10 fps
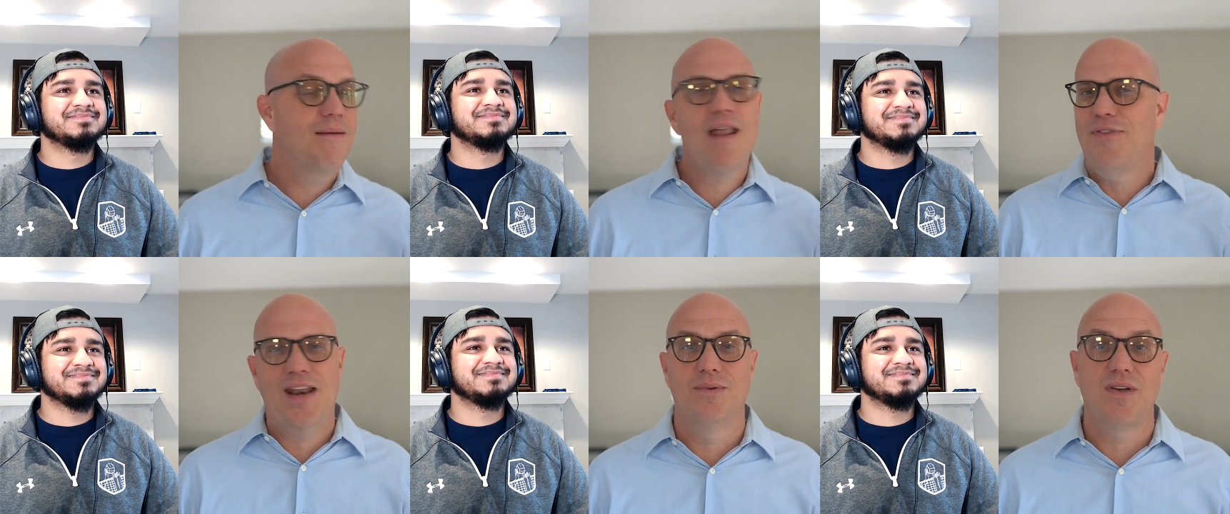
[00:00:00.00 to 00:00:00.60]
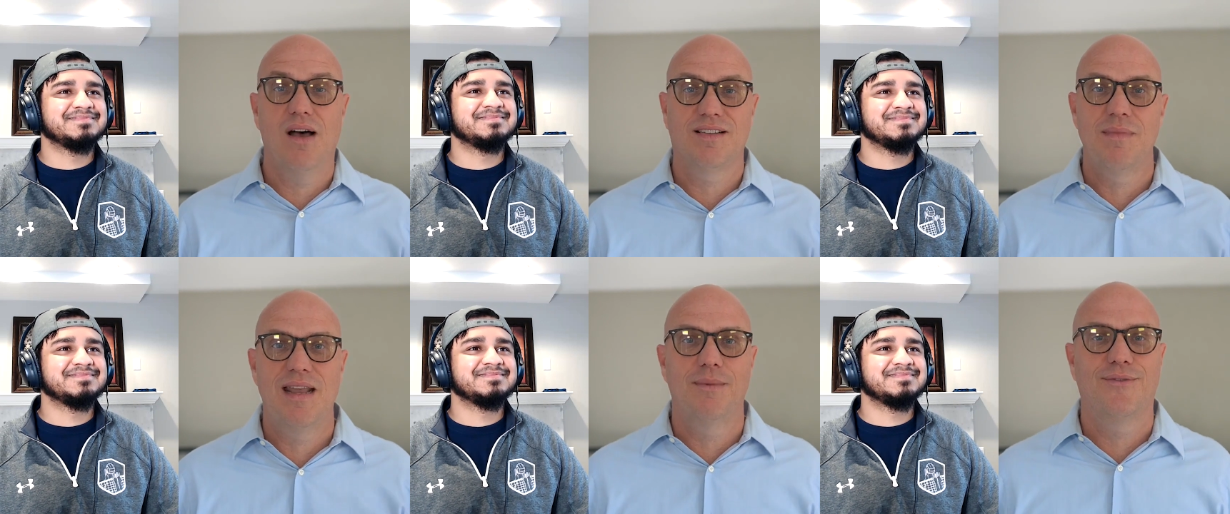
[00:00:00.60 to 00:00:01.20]
Speaker 1: Not that I was awesome
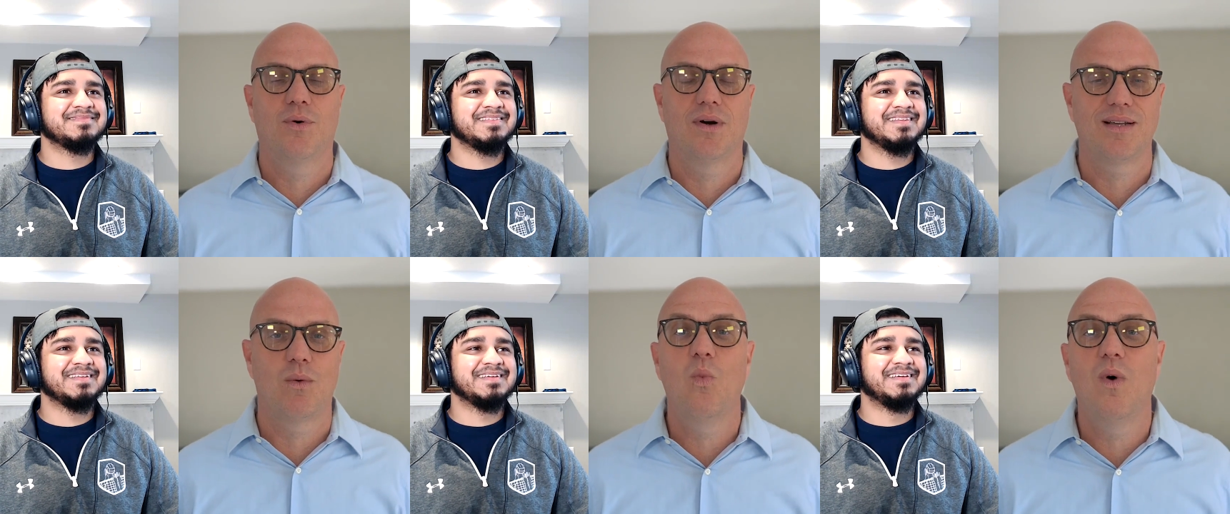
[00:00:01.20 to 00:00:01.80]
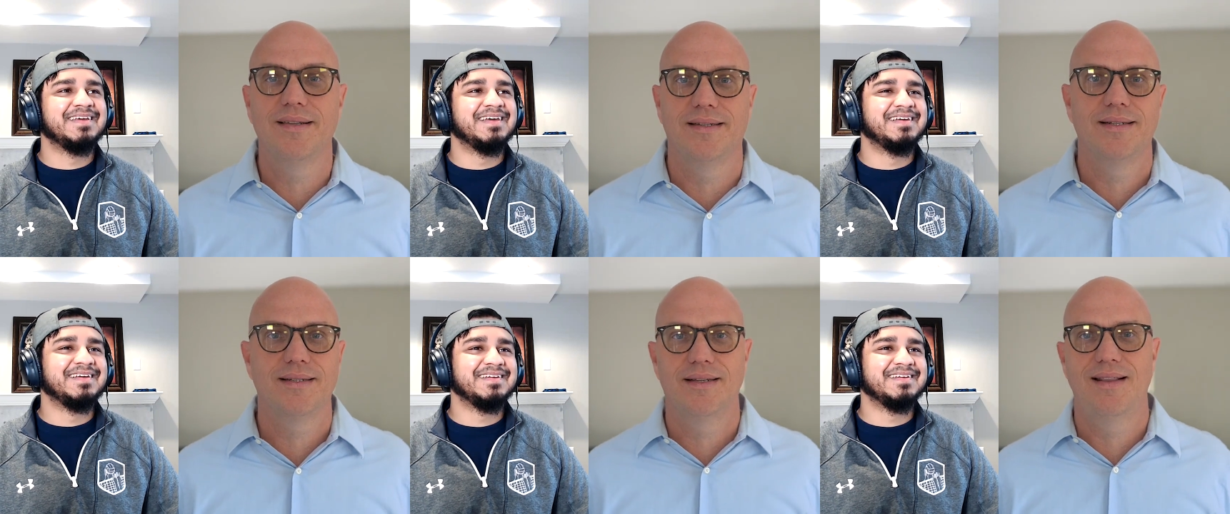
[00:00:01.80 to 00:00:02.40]
at it before, because I
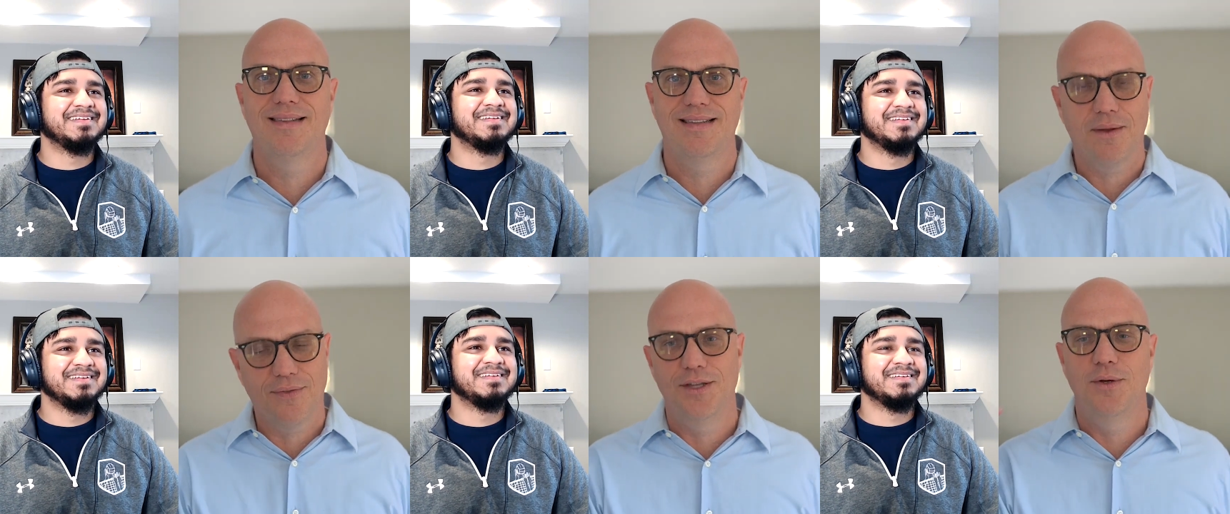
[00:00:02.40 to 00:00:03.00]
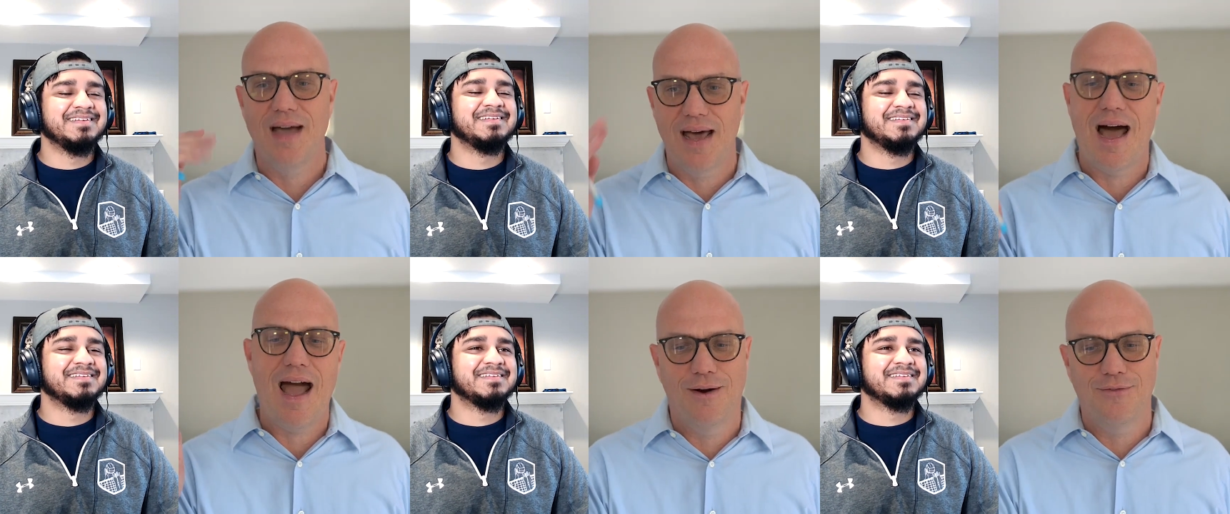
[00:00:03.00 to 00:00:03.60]
wasn't. And that's the other thing you got to
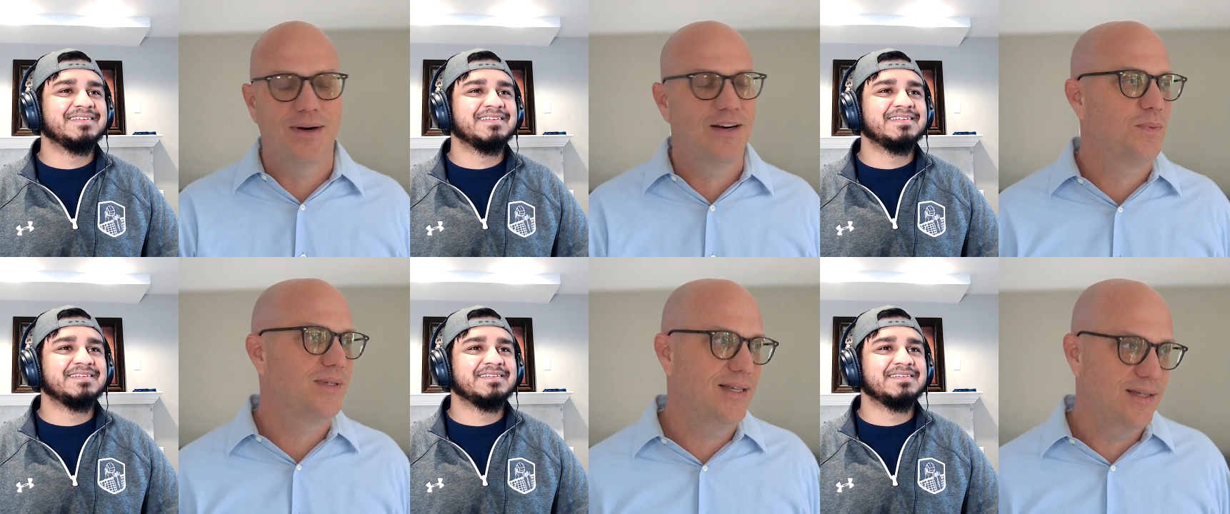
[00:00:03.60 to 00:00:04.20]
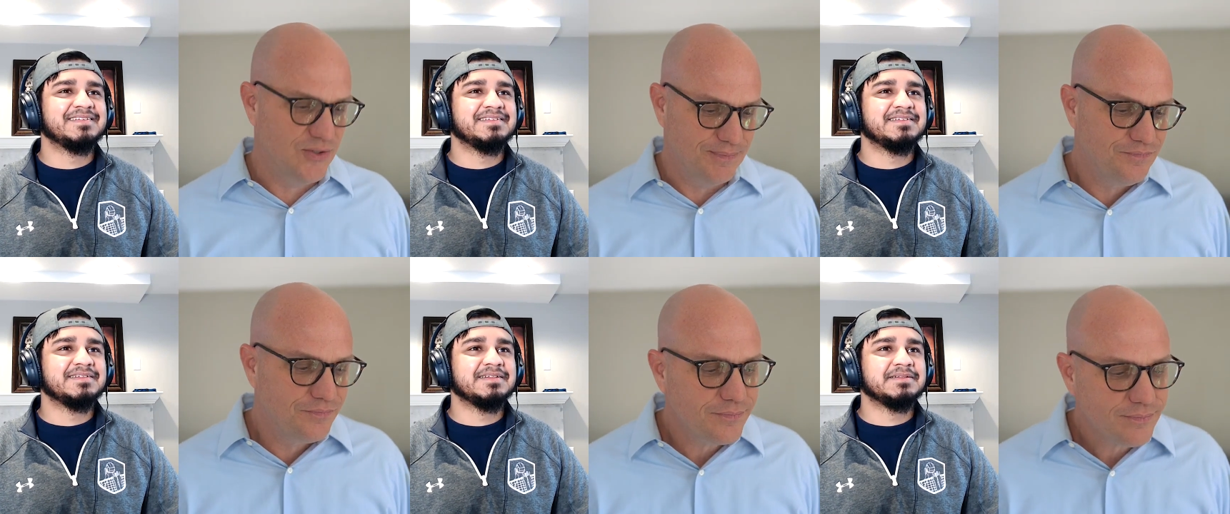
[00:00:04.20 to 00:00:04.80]
hire for expertise.
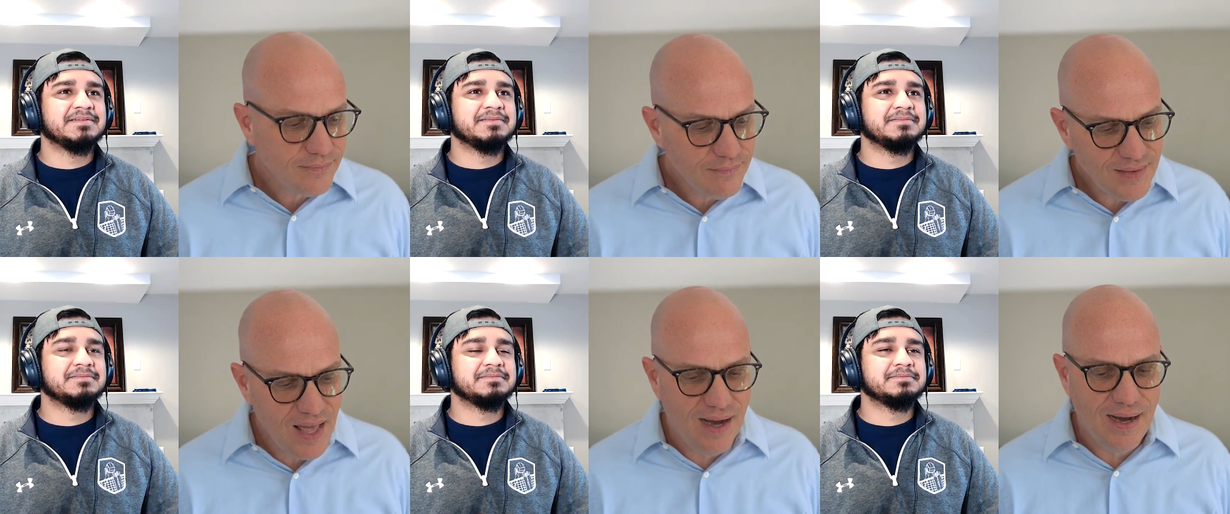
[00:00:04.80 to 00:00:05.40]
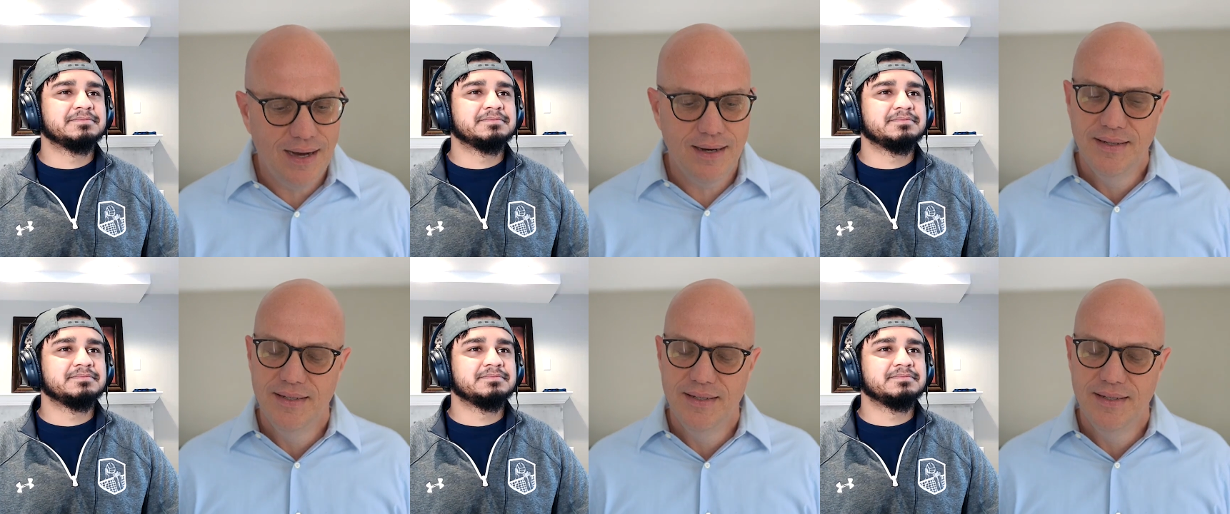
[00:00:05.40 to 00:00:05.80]
Uh,